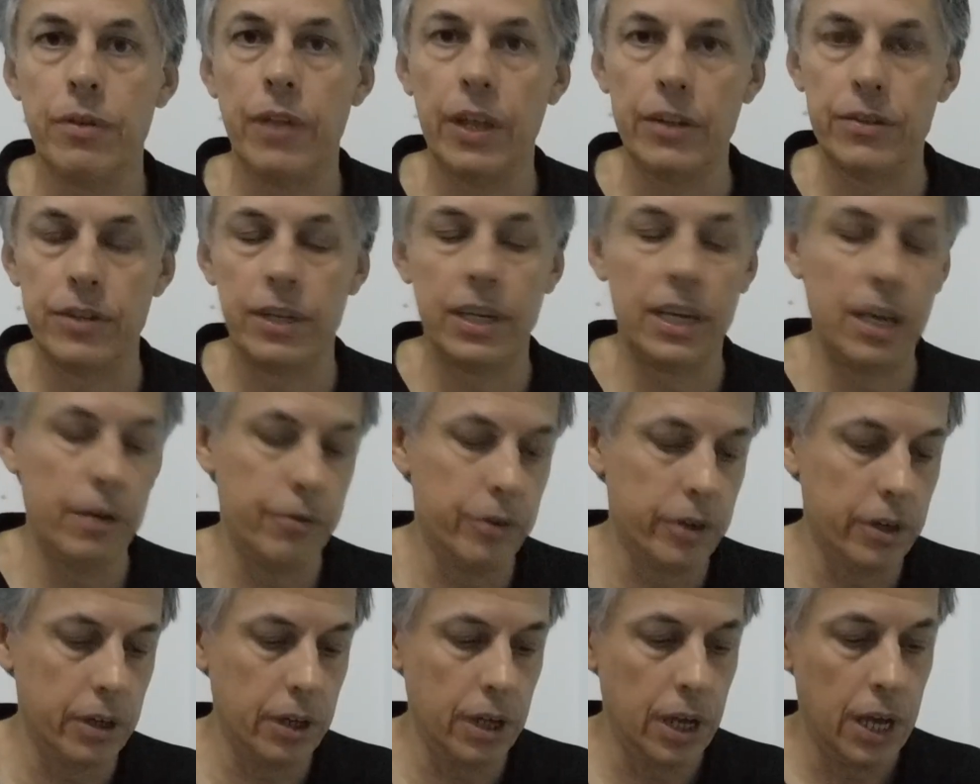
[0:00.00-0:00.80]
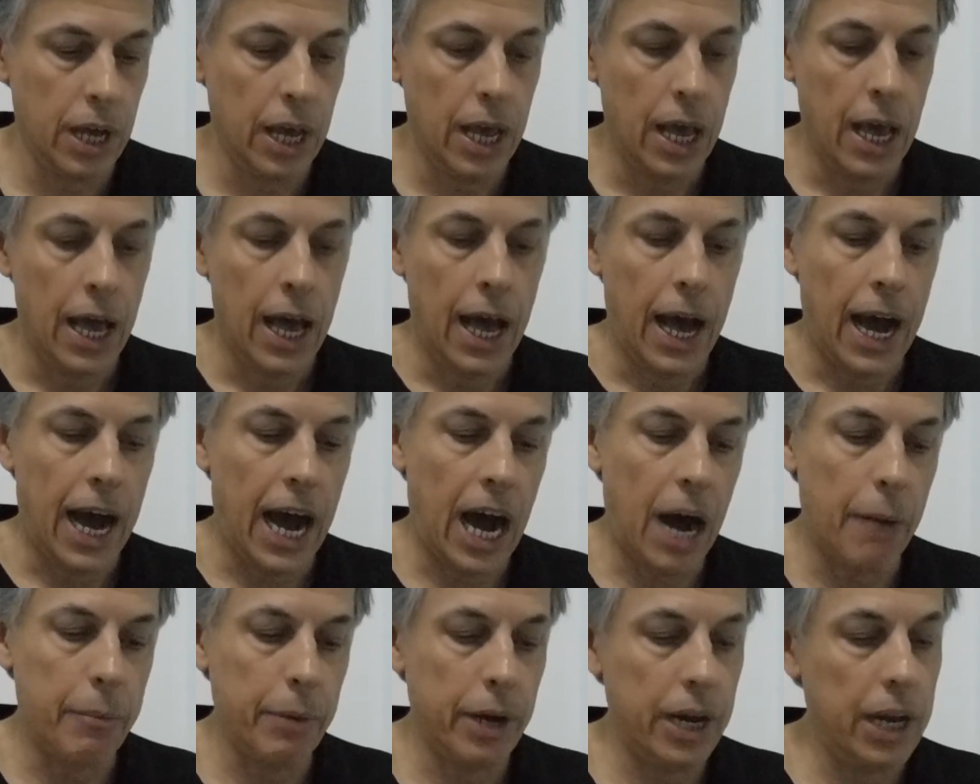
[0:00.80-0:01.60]
That's a given.
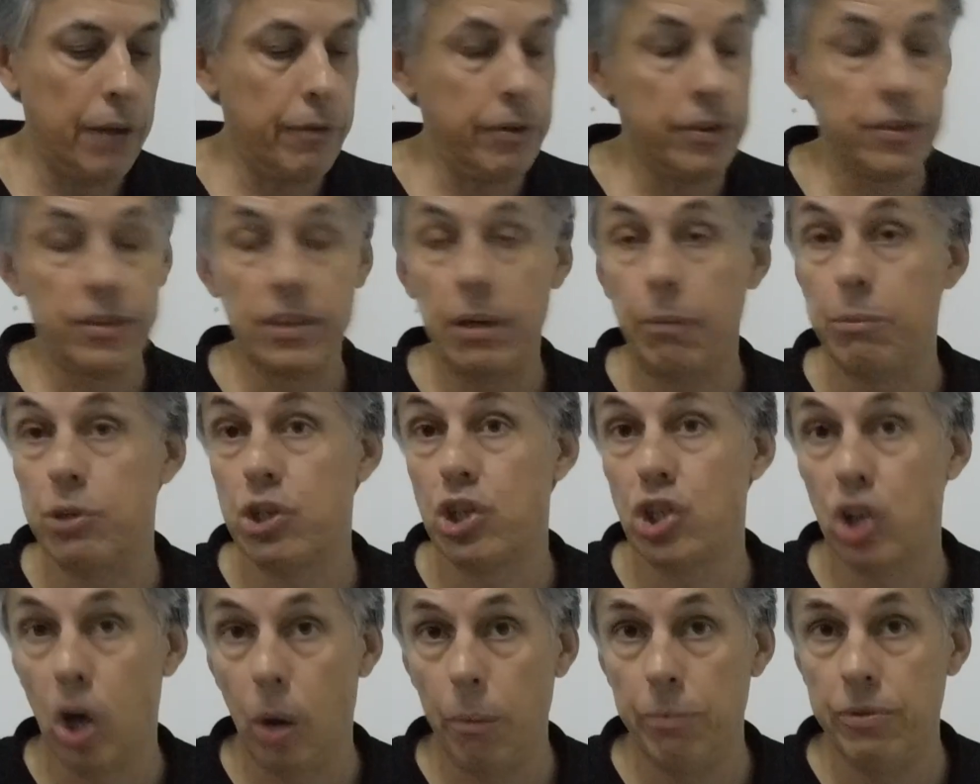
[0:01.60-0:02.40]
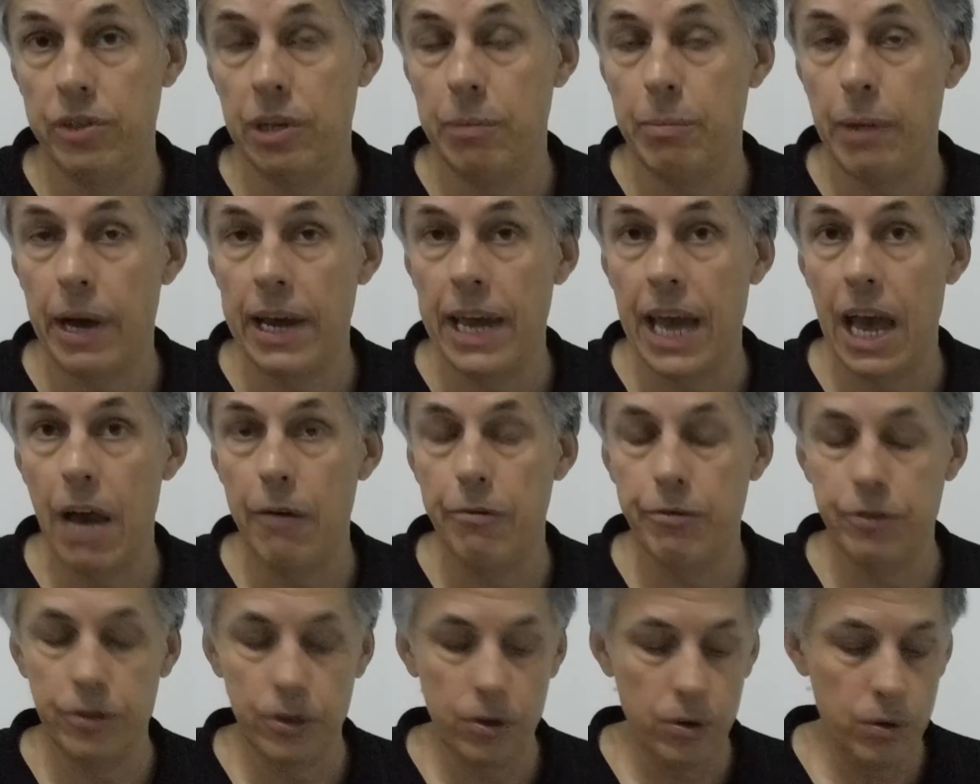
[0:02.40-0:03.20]
Even some shops you may
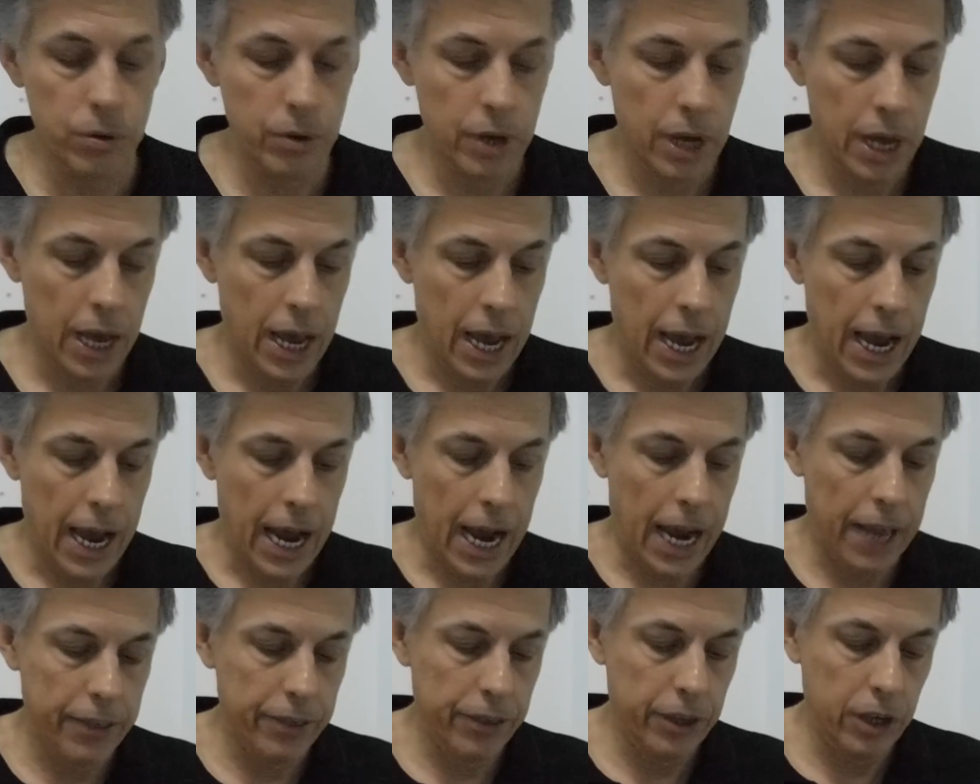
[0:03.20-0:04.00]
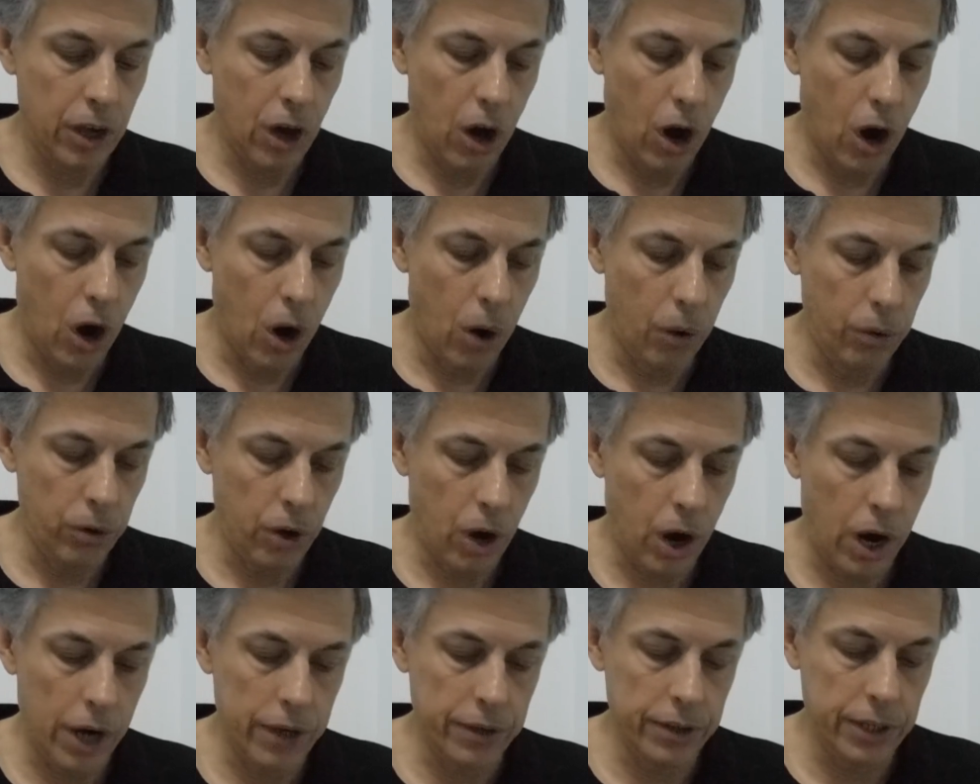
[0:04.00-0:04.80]
have to. And the
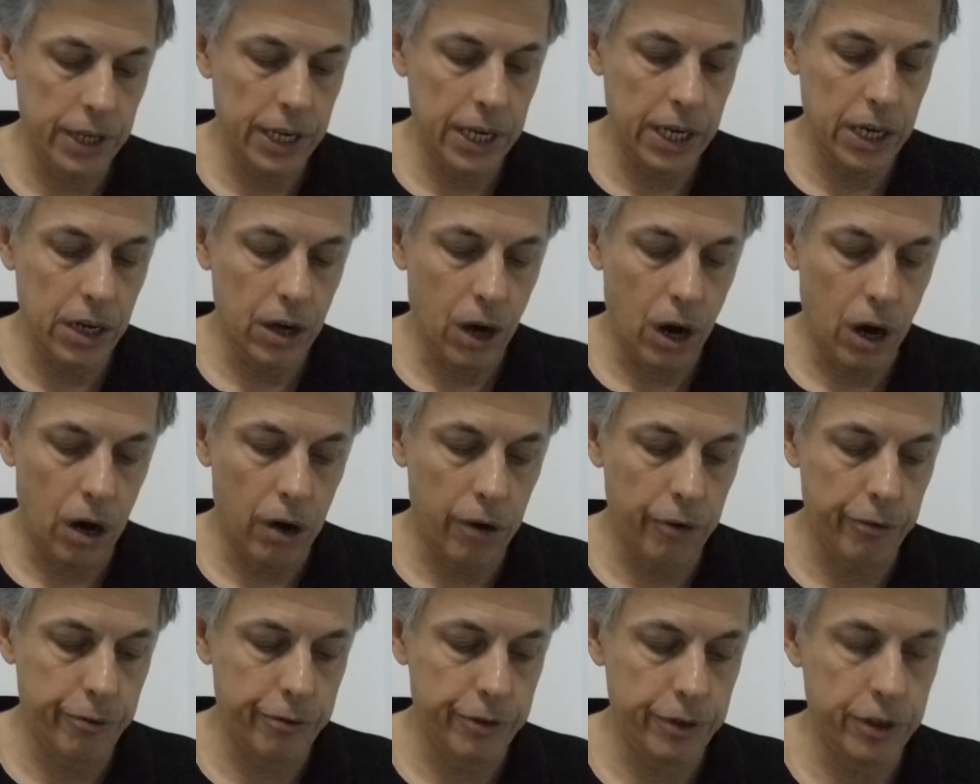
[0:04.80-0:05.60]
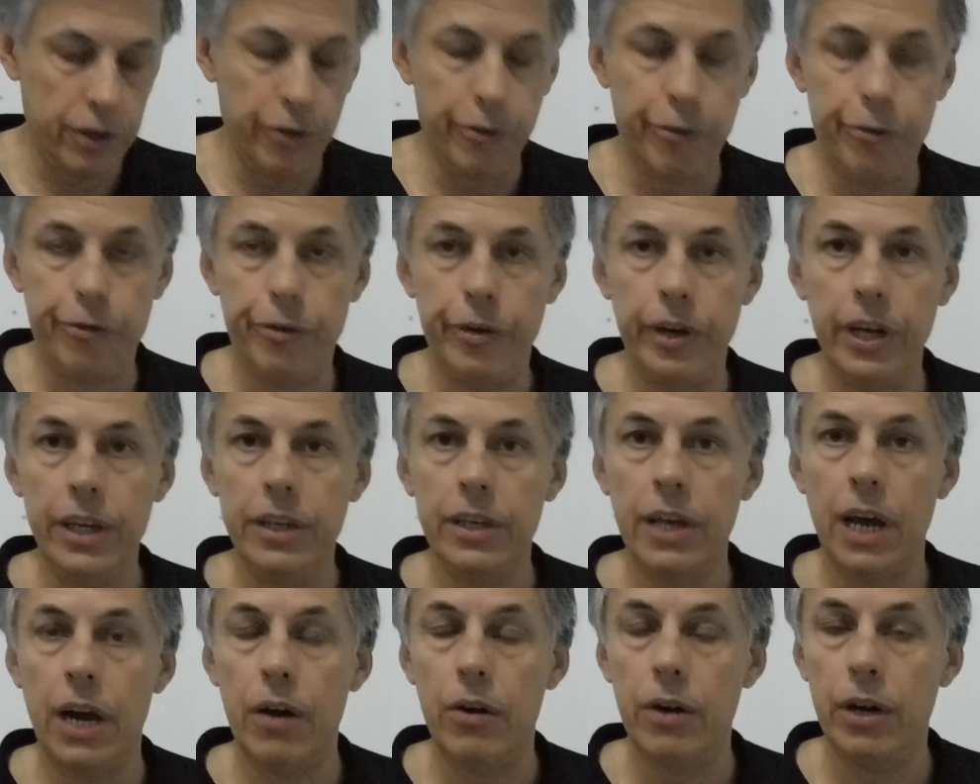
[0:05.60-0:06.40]
whole idea of your
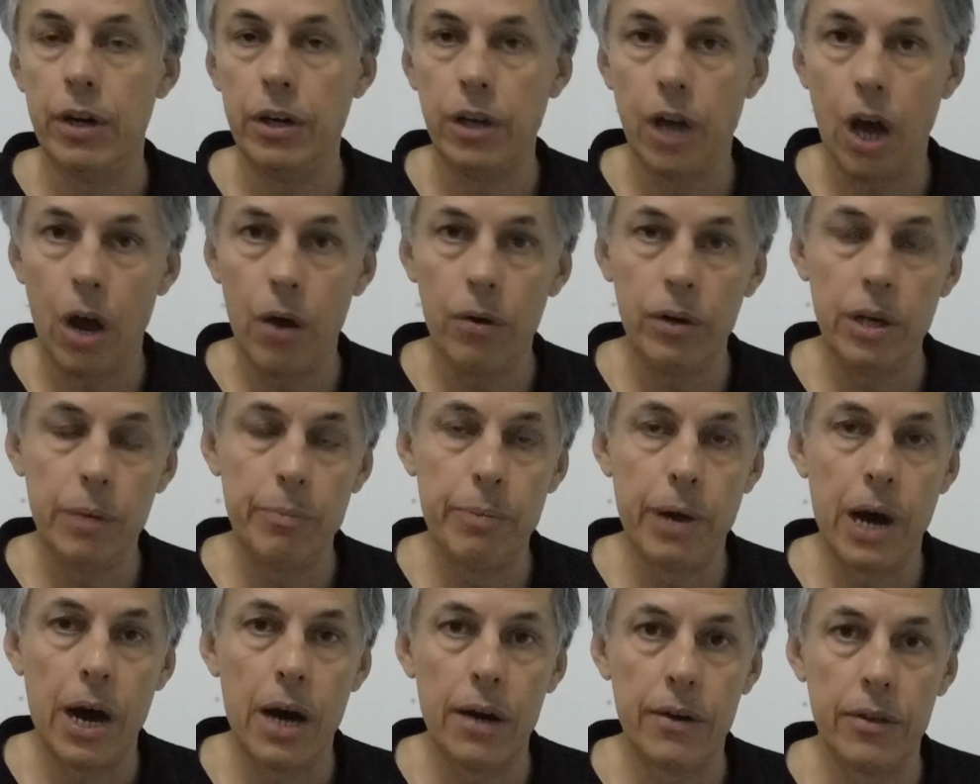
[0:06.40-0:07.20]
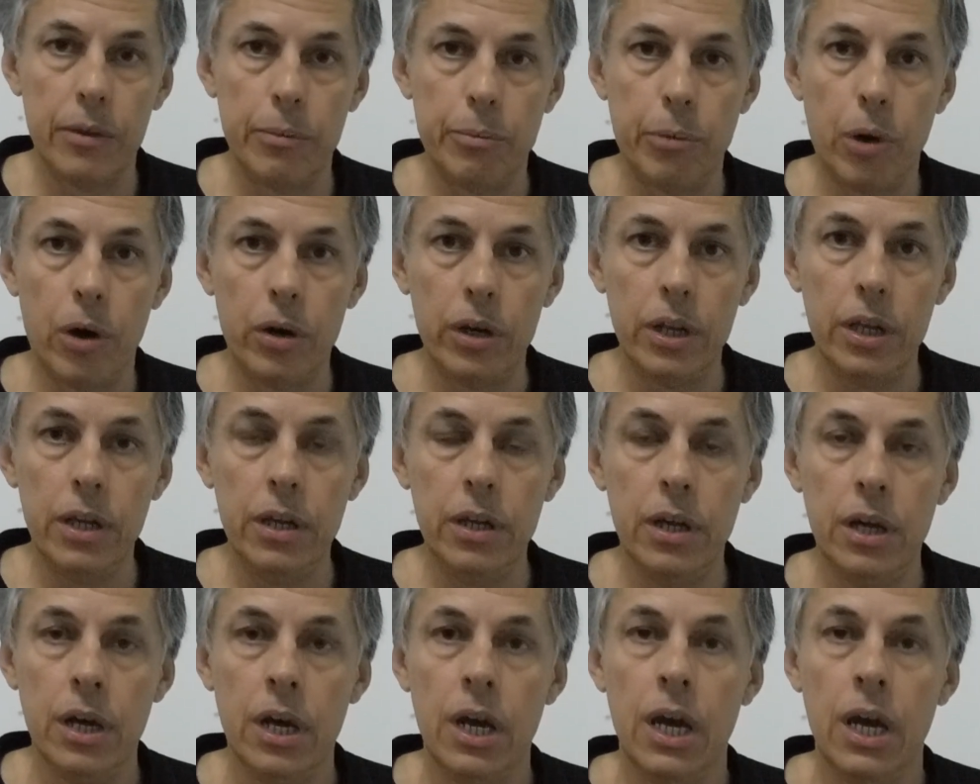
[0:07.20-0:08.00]
feet are a lowly part of the body.